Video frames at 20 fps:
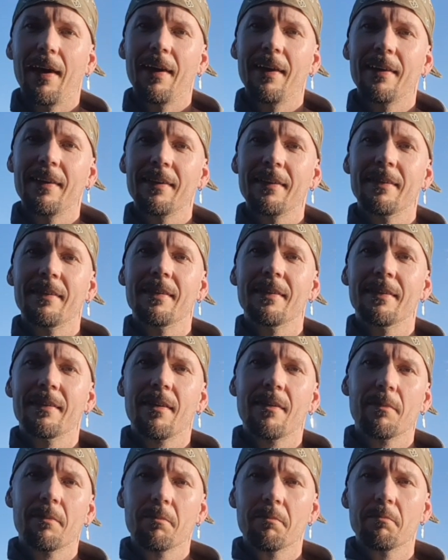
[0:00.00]
and
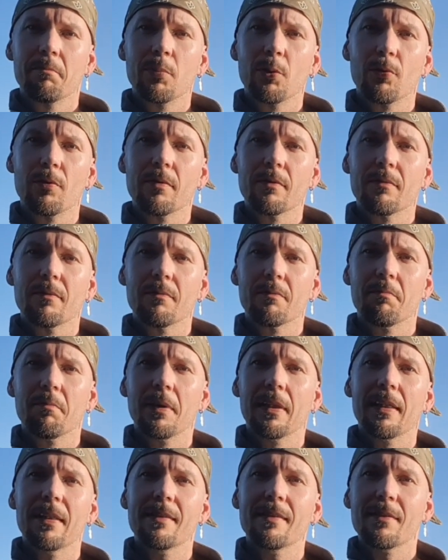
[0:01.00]
put
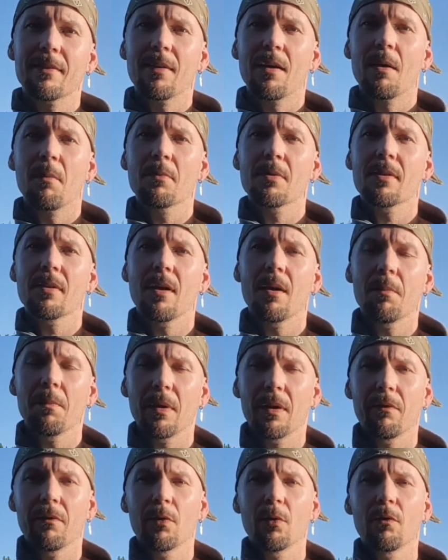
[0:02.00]
please thumbs up
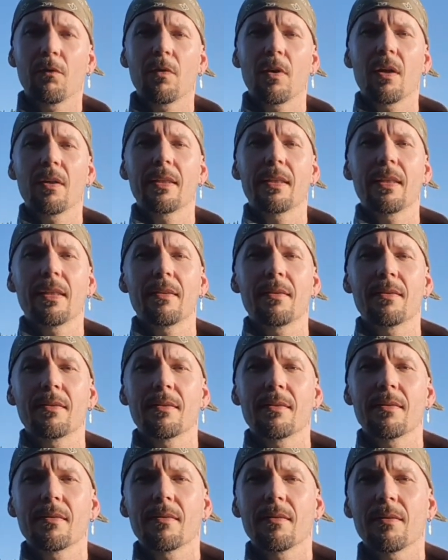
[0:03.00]
if you find this
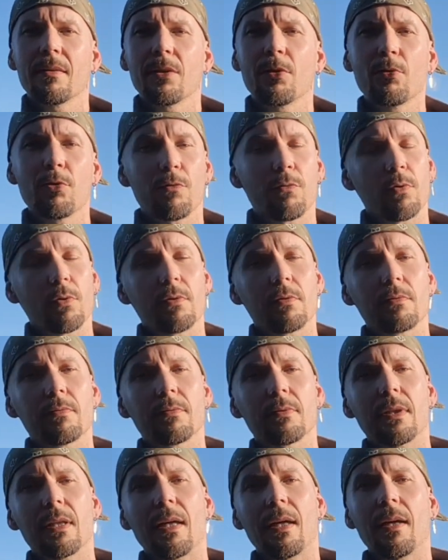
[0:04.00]
useful,
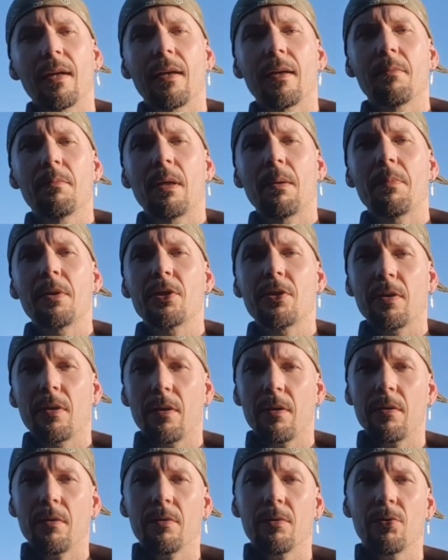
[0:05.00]
and maybe
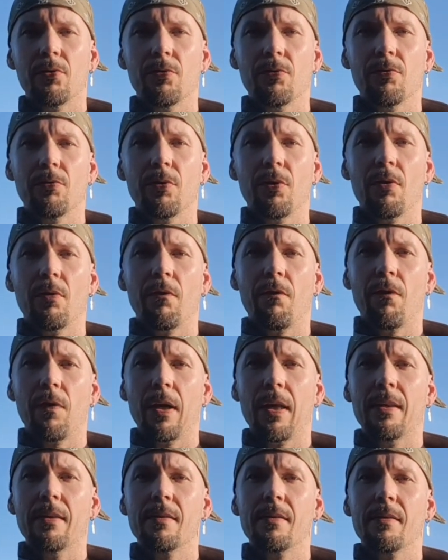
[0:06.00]
share to your
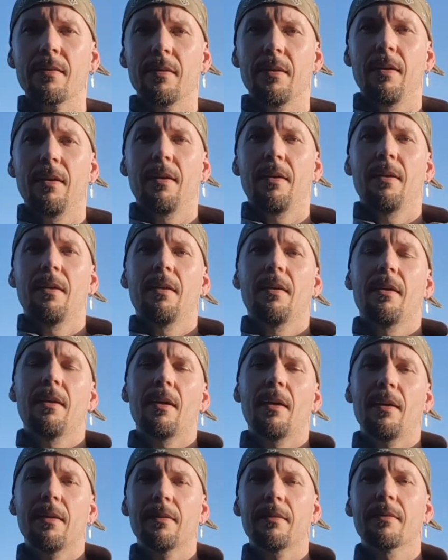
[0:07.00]
friends
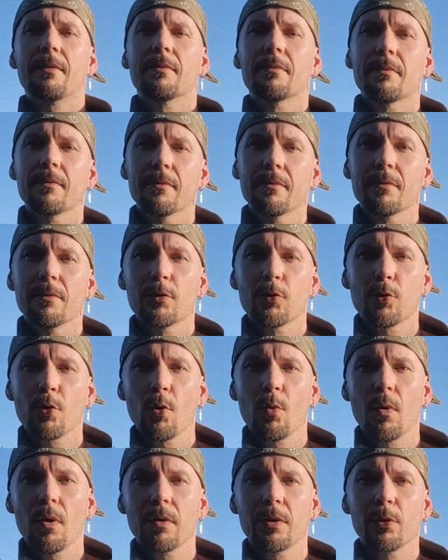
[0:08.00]
and
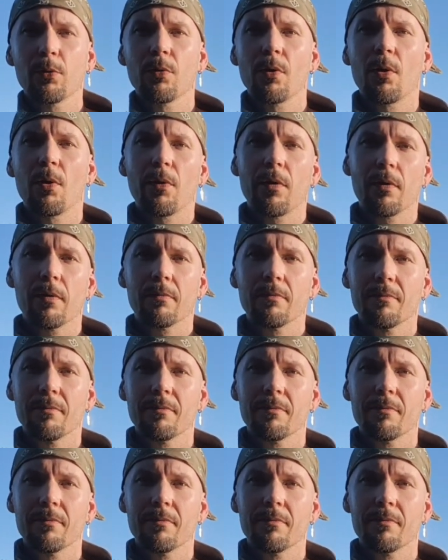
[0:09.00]
so on. You know the